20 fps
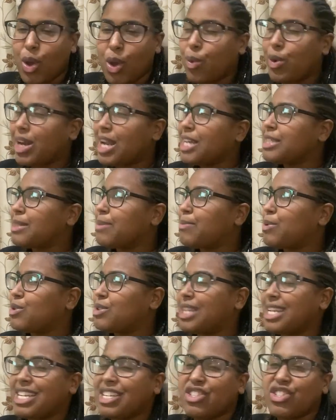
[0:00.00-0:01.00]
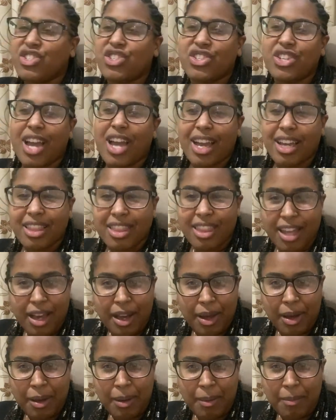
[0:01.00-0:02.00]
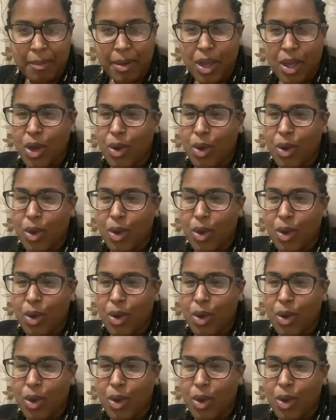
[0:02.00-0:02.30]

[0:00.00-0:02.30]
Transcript: We're not supposed to inject them.